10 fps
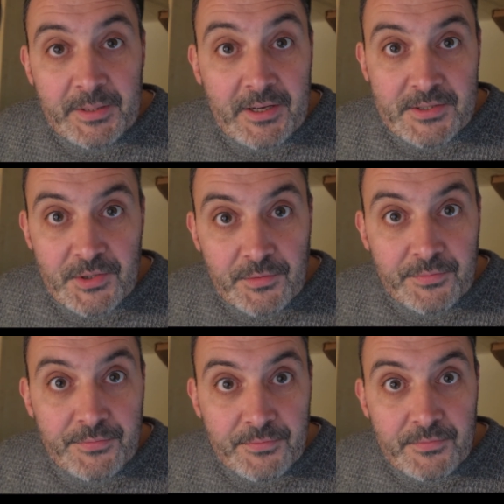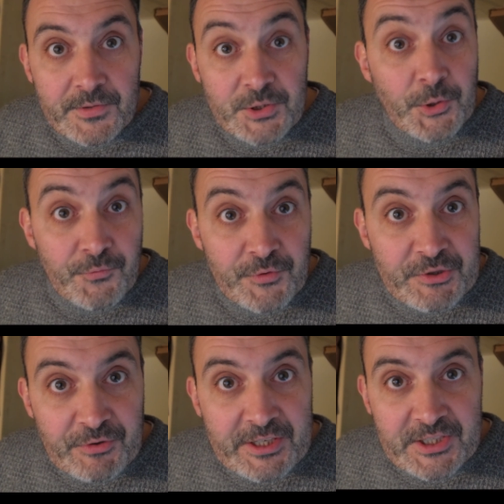because of certain
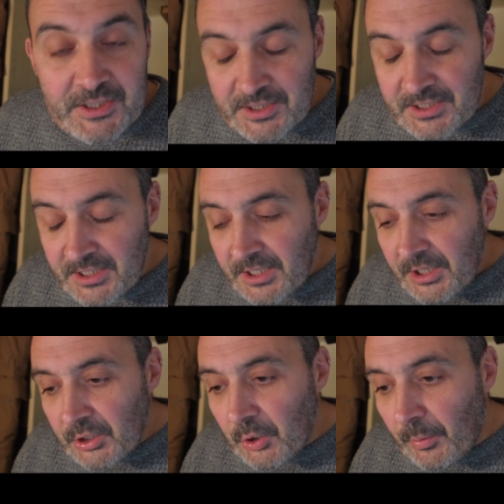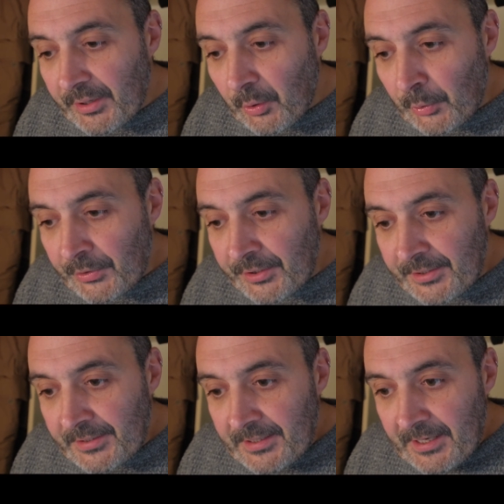restrictions going on,
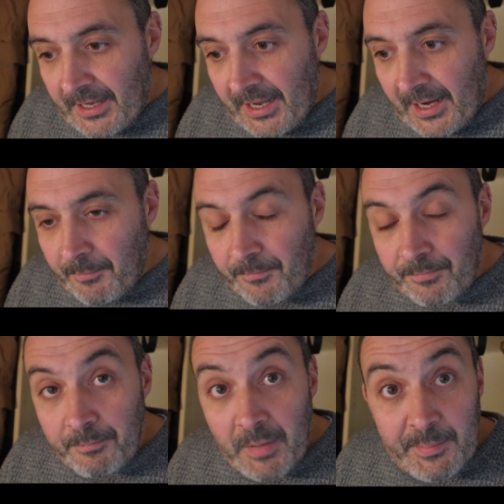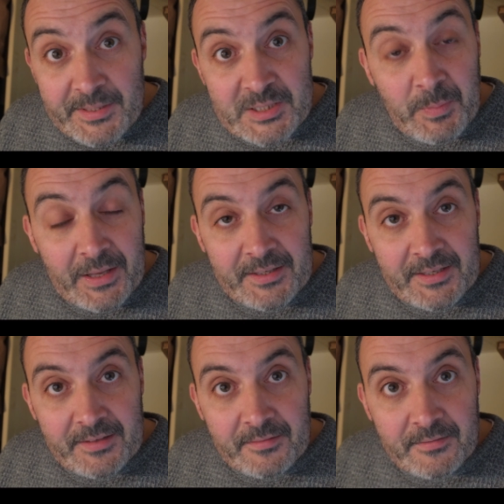maybe
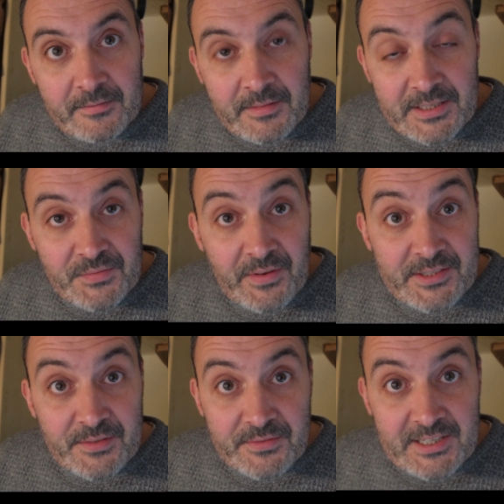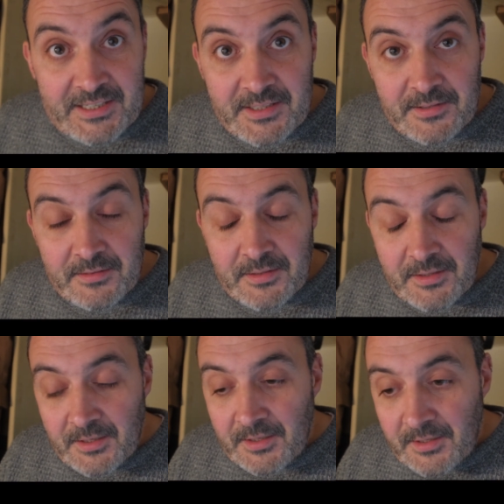spending this festive season
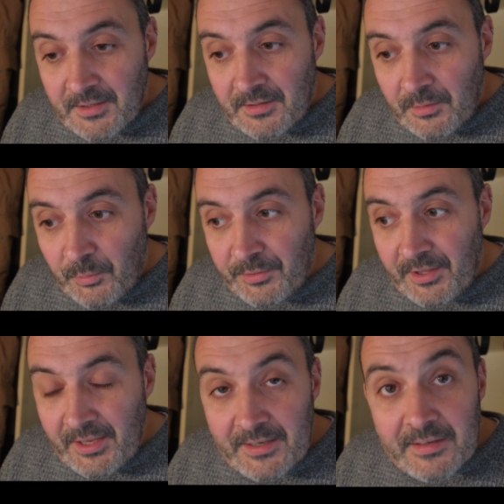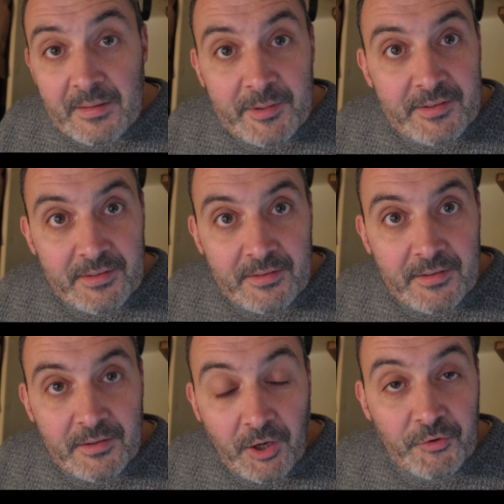with a
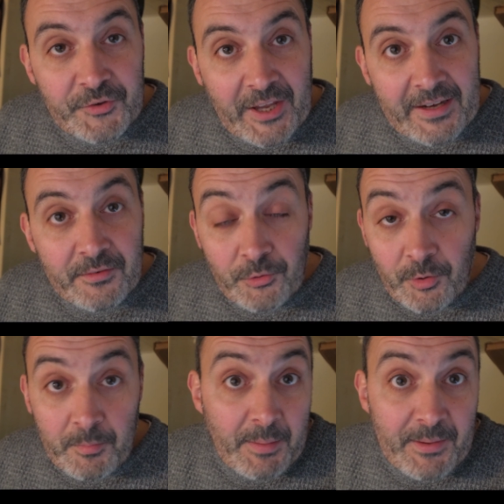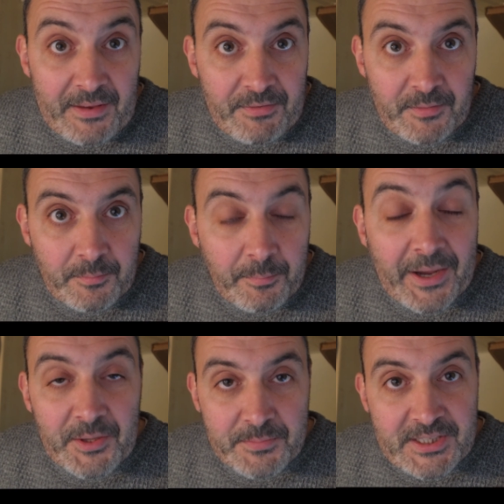limited contact or maybe even
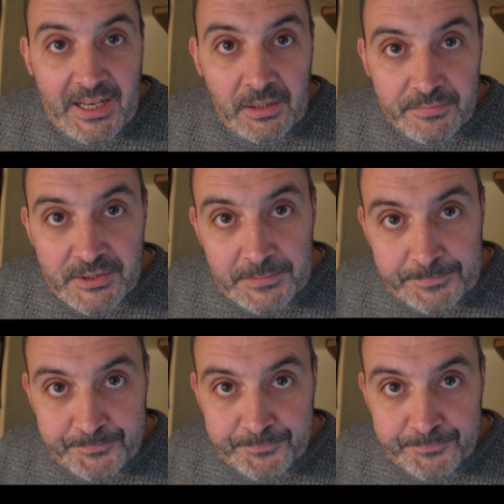by themselves.